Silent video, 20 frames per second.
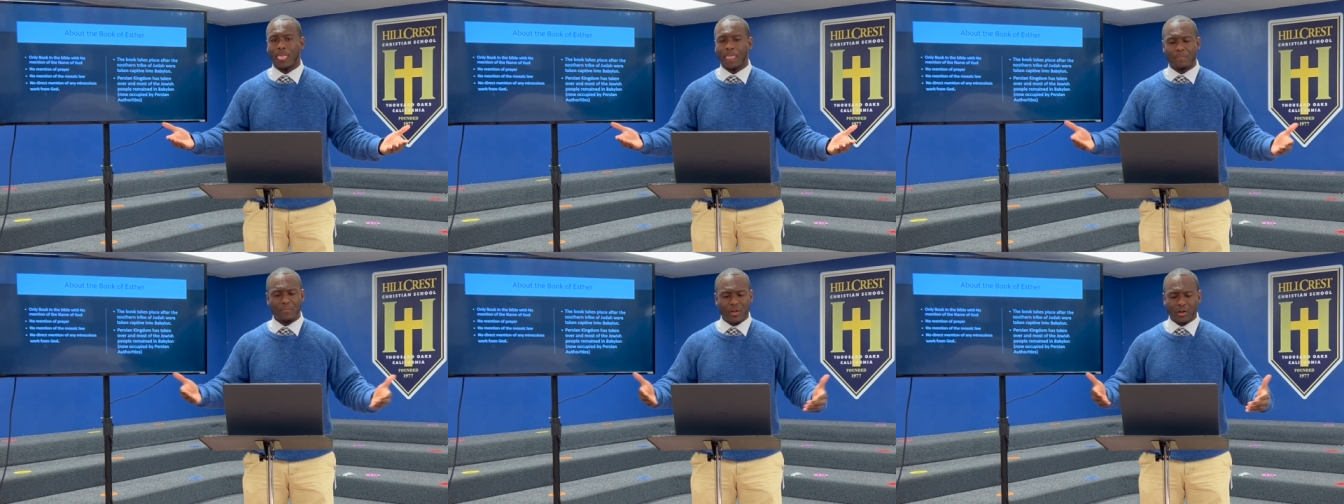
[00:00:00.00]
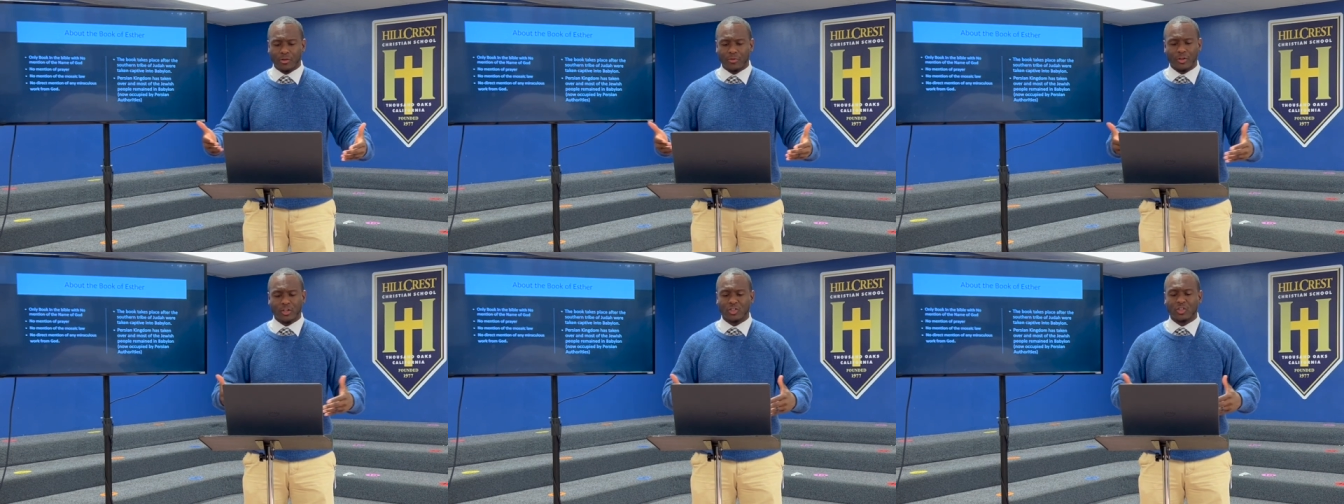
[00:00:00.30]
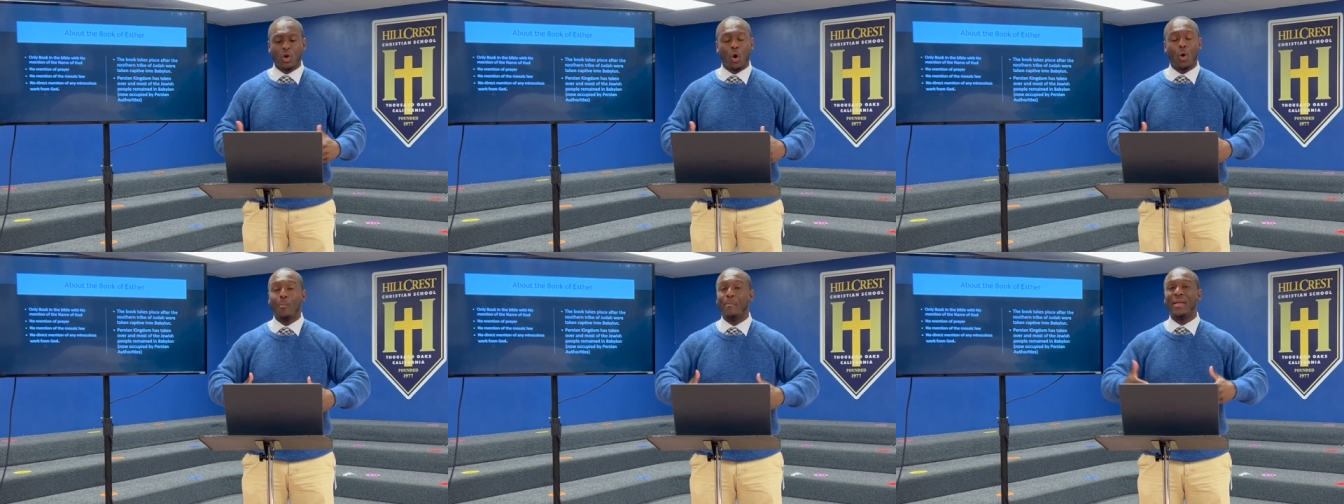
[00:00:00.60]
There, there's
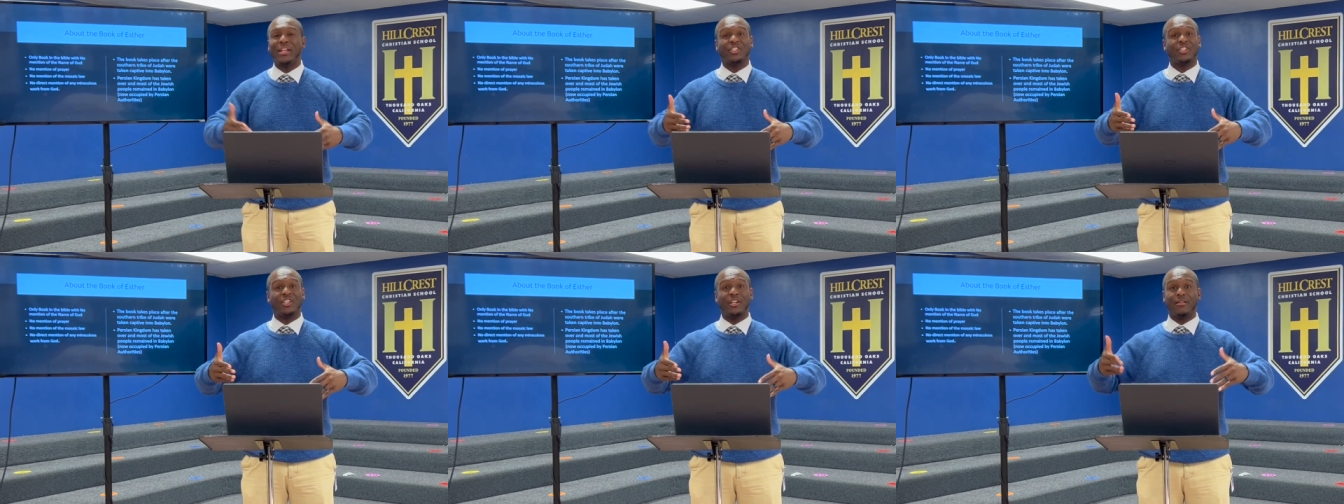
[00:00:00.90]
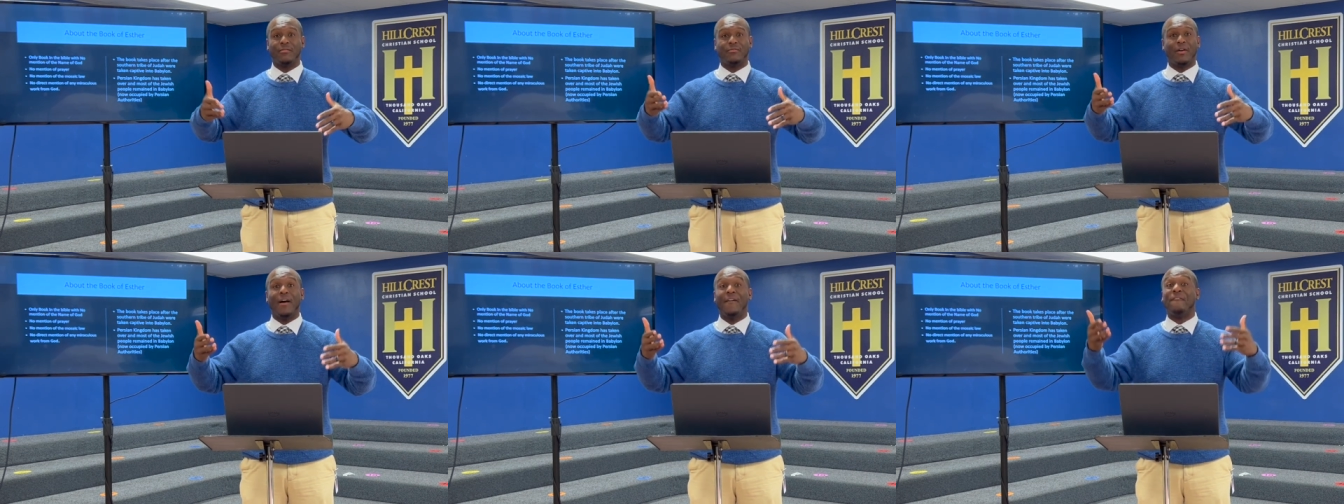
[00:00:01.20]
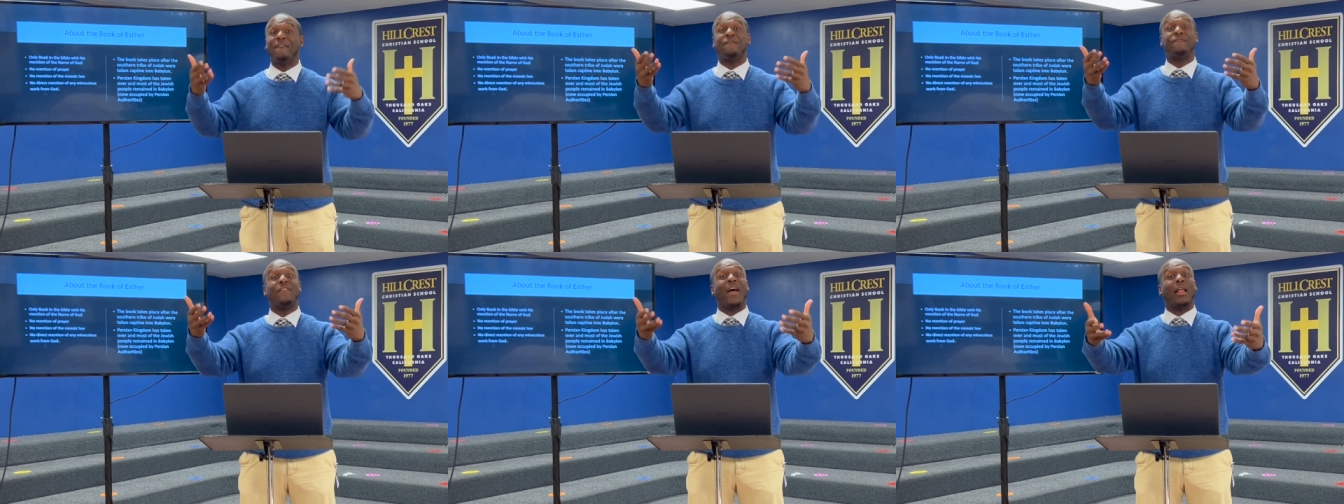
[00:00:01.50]
no mention of
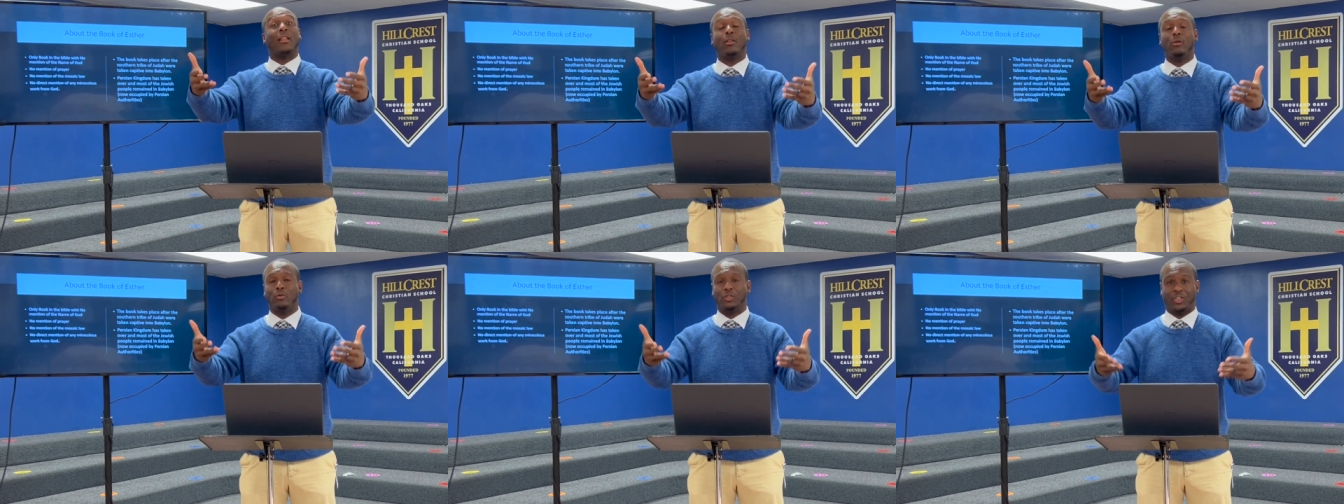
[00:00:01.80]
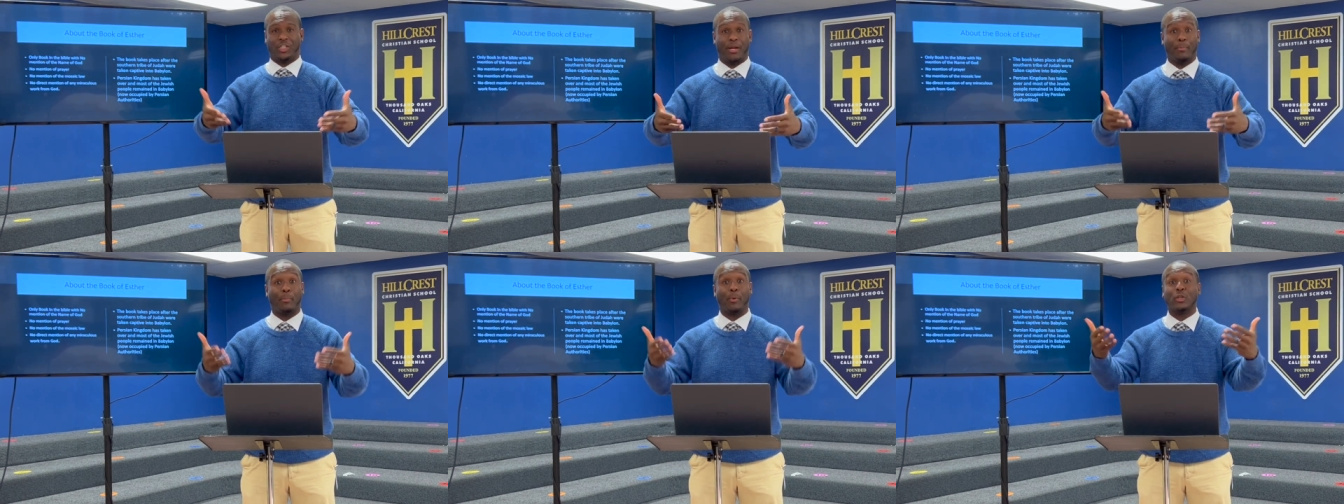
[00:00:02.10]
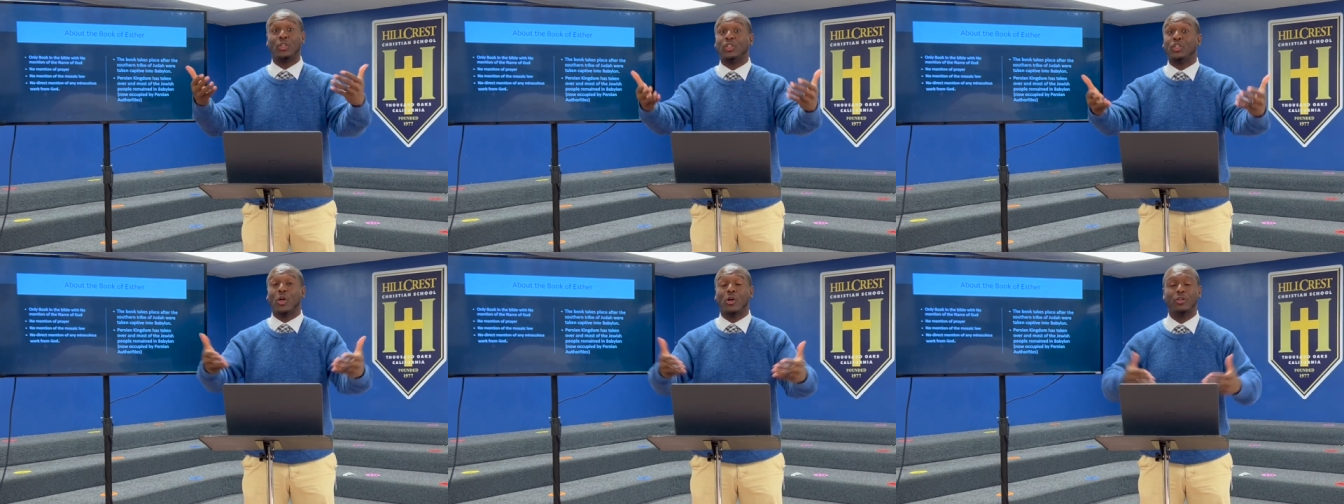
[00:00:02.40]
fellowship or
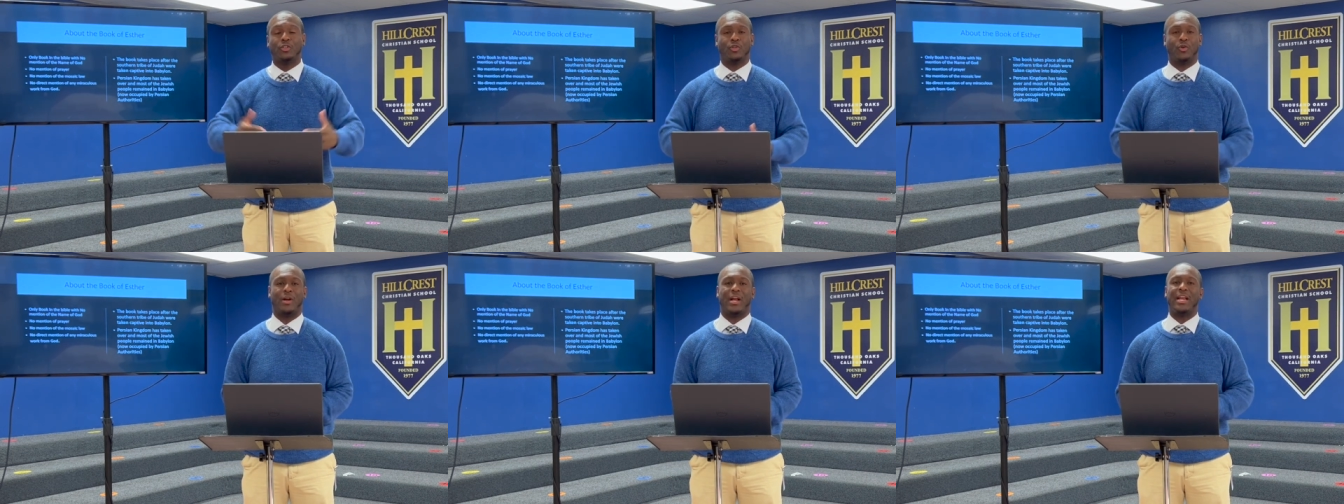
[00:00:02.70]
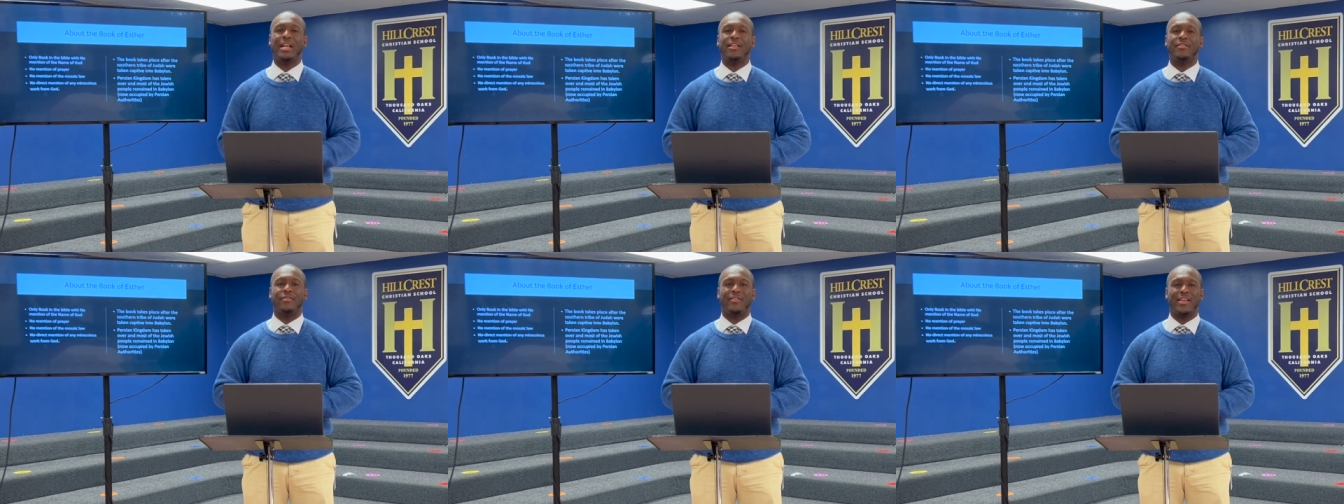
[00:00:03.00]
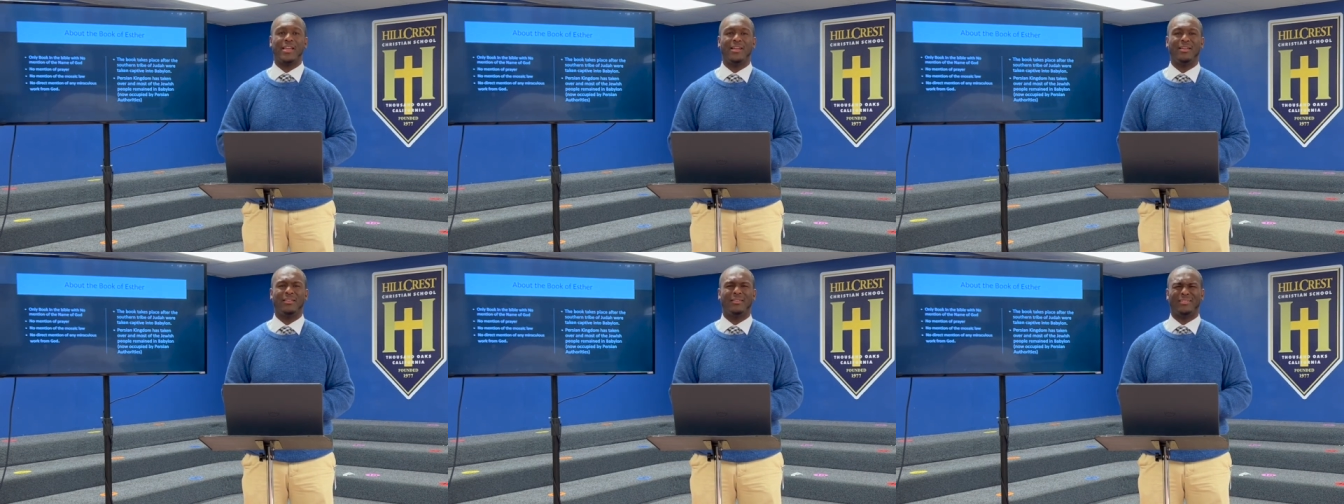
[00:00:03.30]
church or
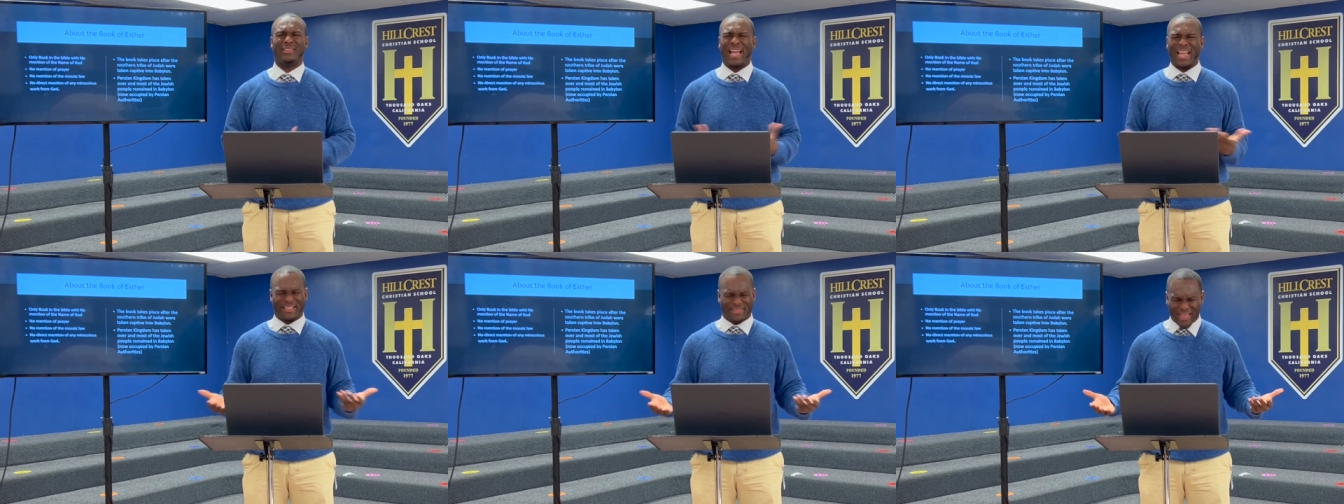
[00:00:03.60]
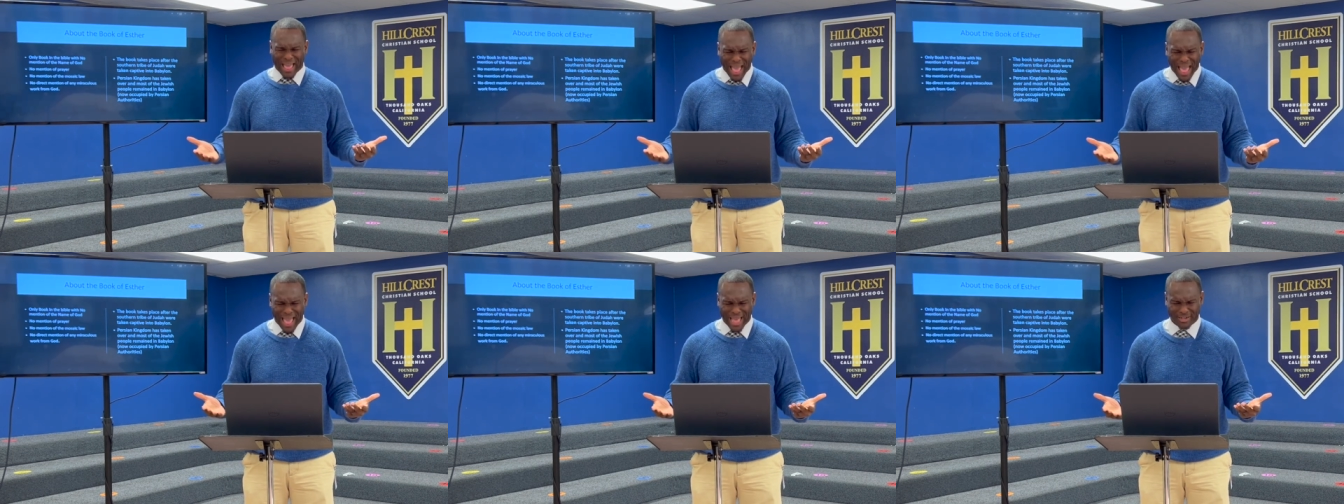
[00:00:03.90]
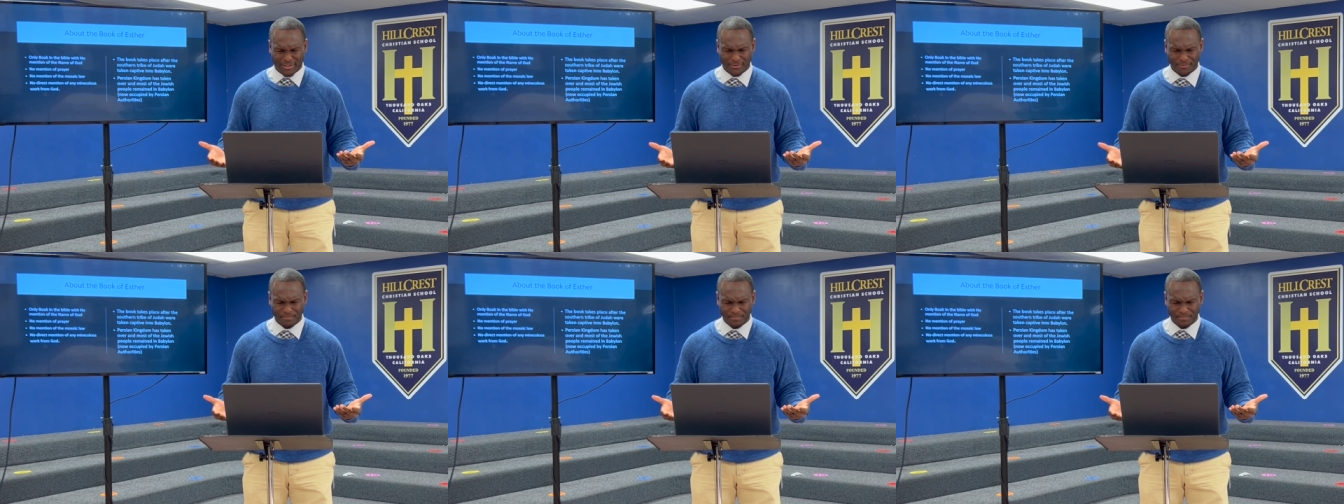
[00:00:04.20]
anything like that.